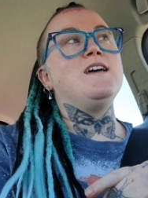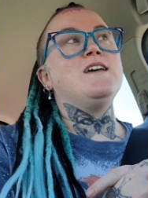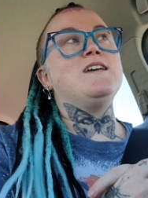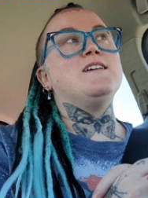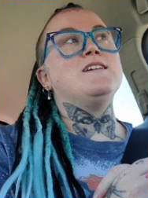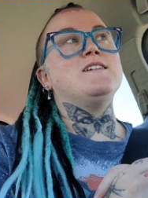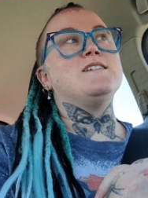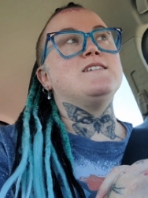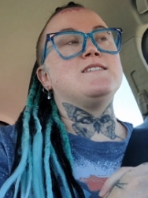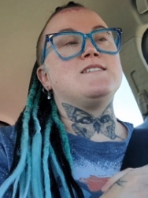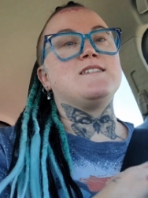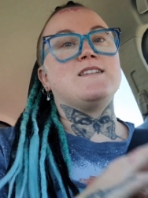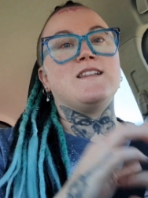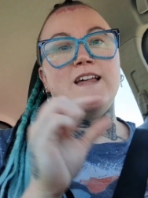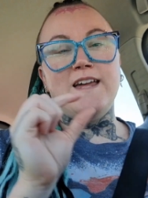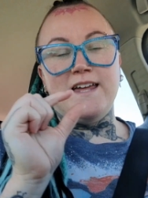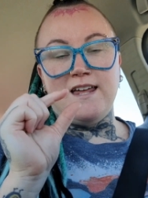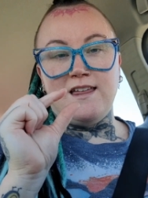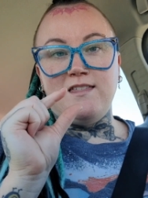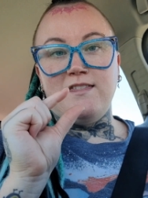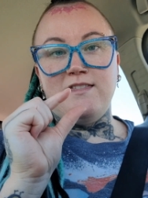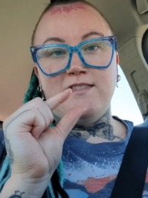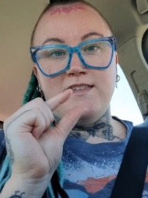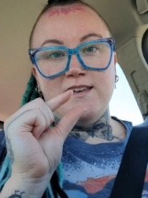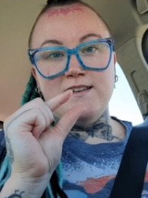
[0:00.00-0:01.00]
is
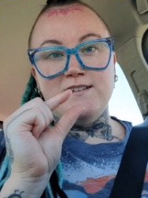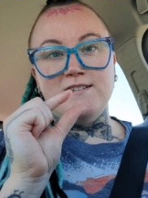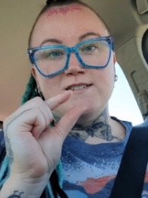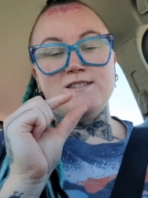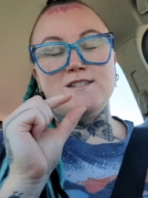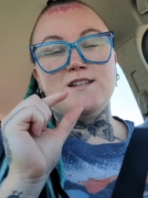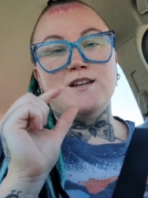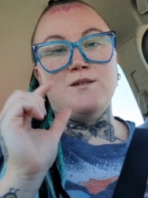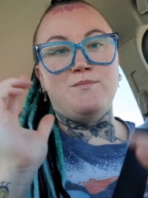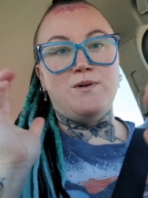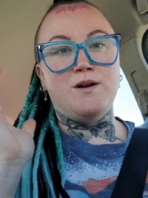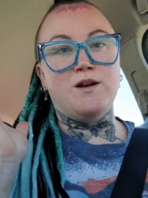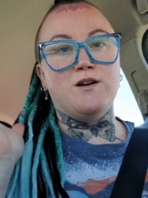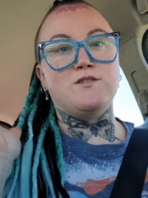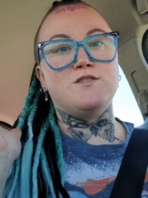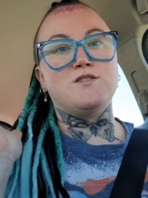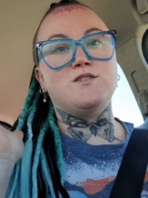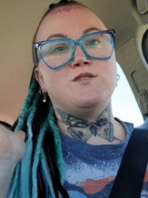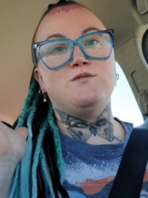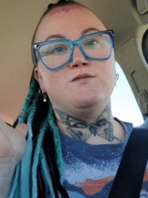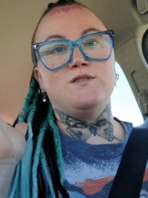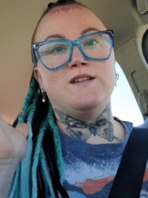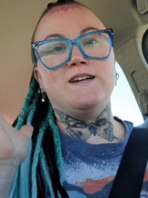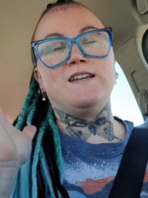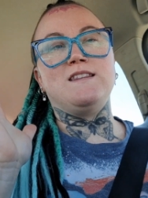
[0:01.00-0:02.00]
like this compared
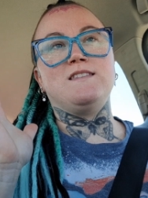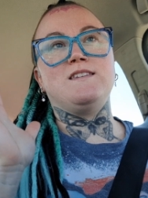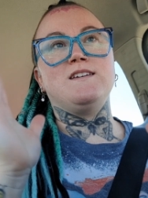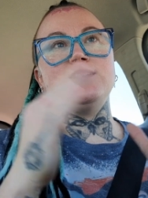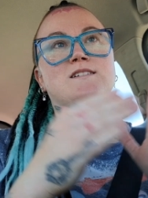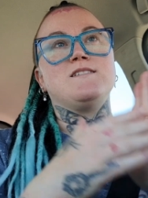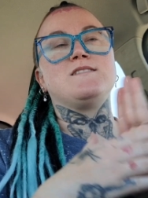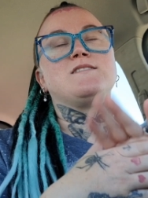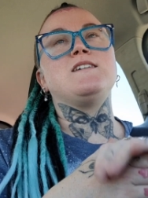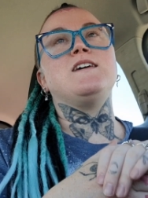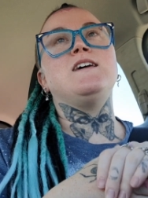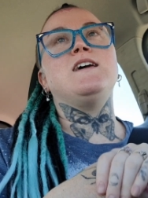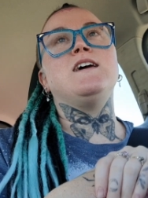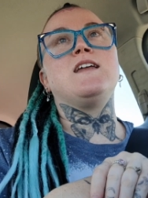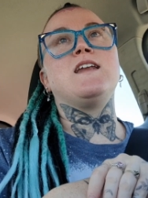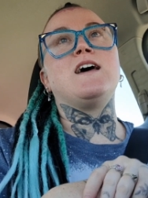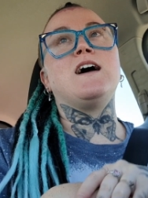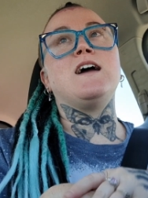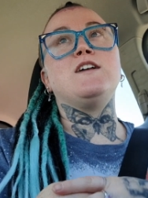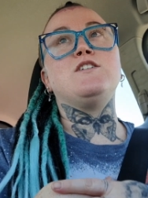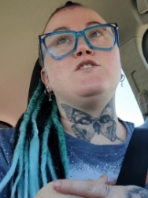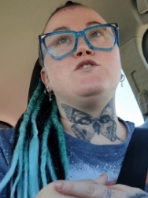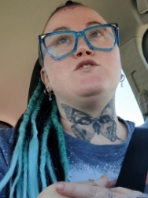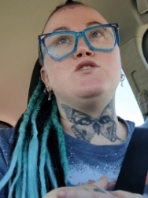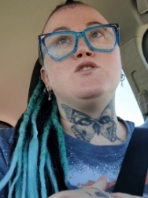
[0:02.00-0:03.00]
to like this. And
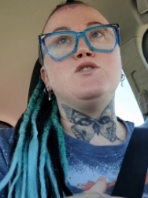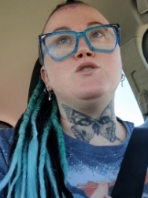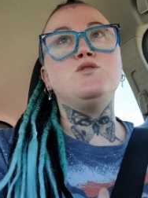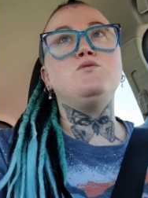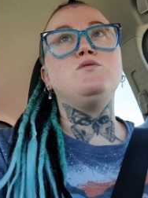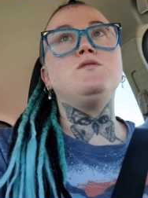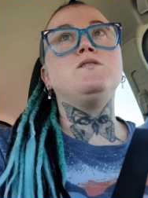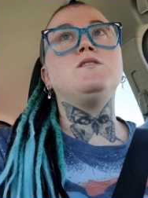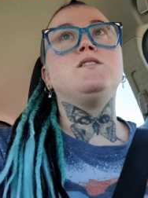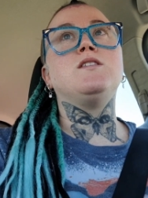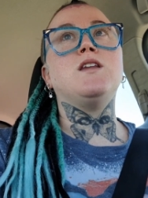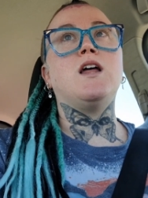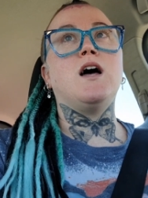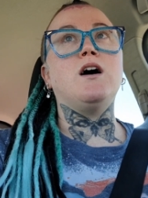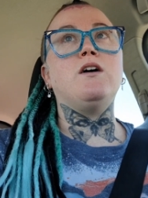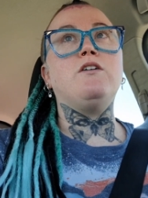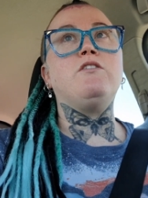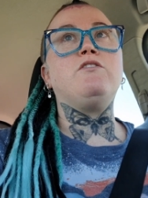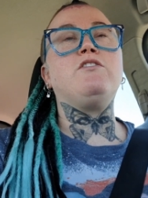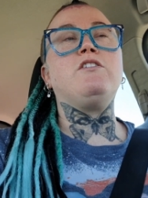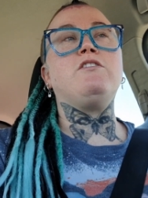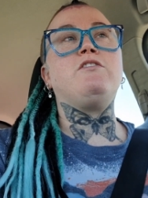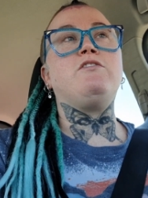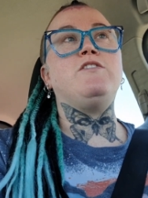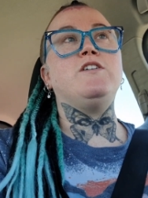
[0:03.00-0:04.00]
I do
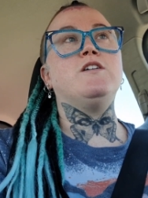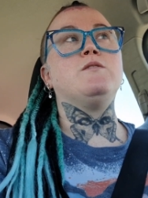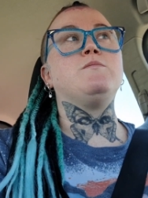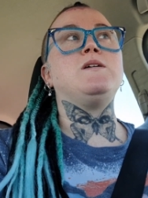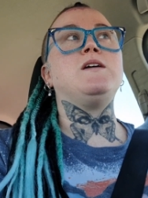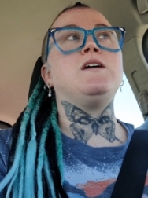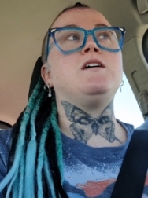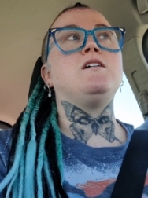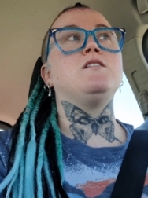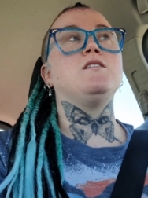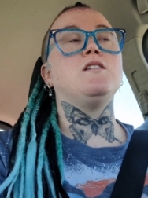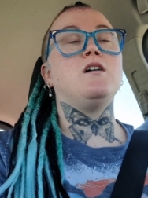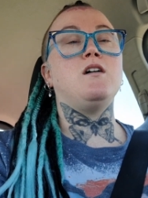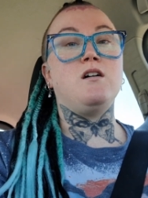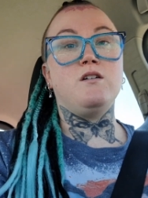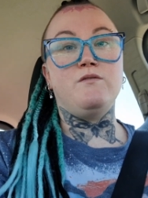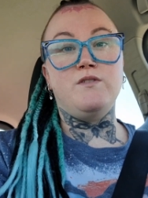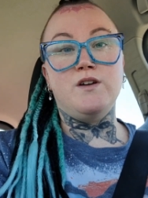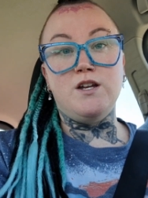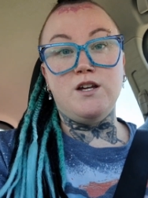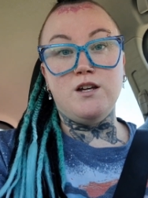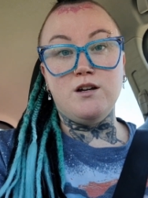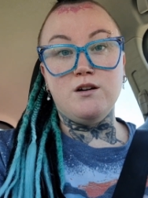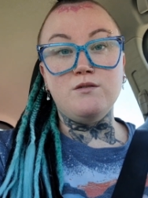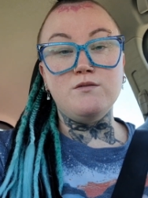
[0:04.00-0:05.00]
love filming long
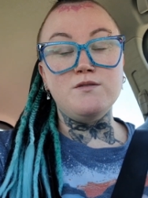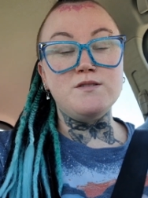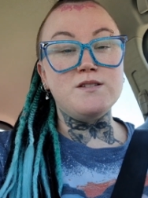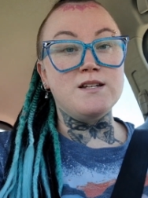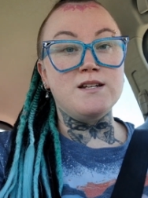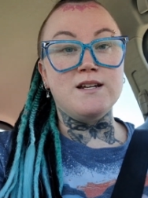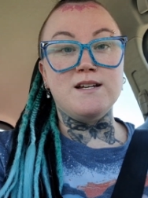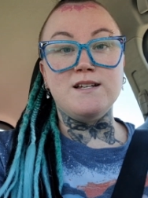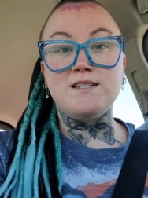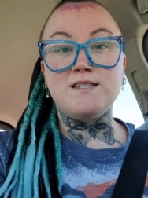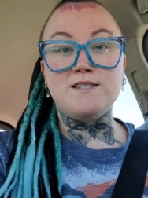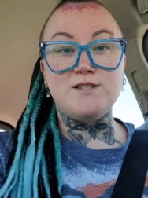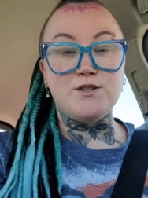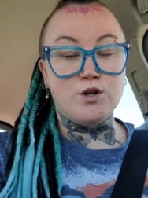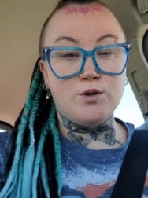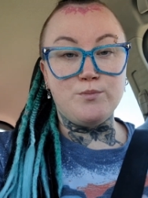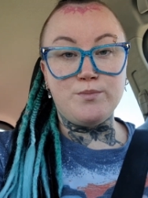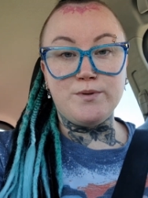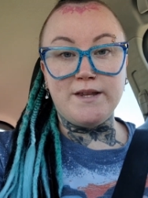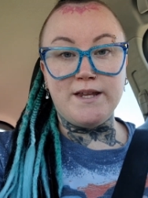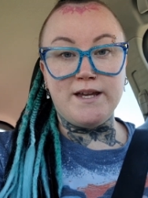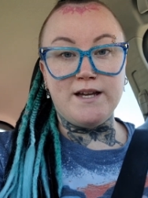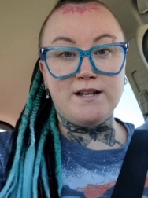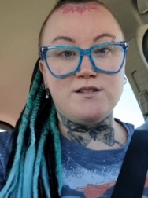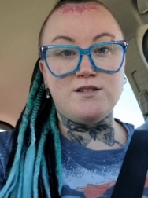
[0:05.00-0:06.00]
videos, and I still
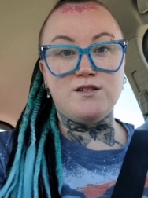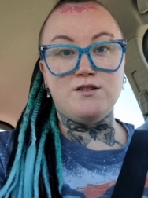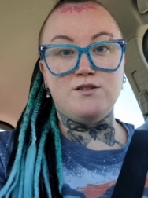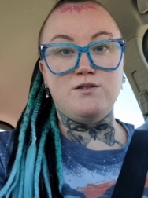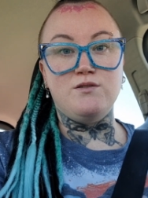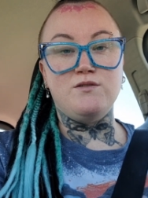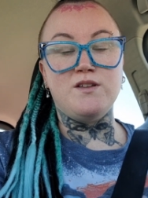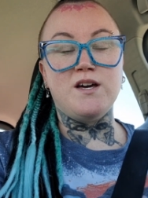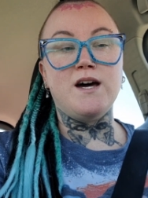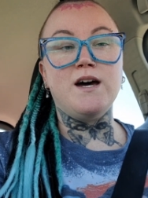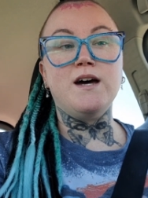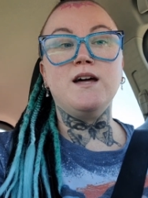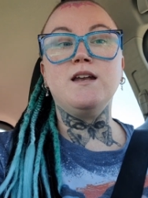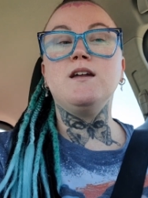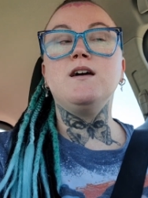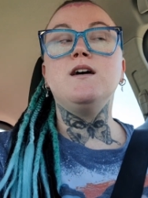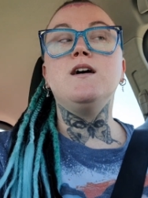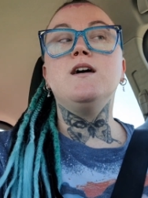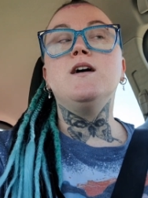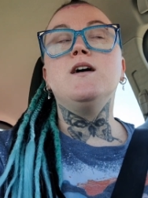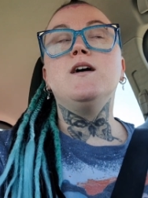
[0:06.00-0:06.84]
plan to do that.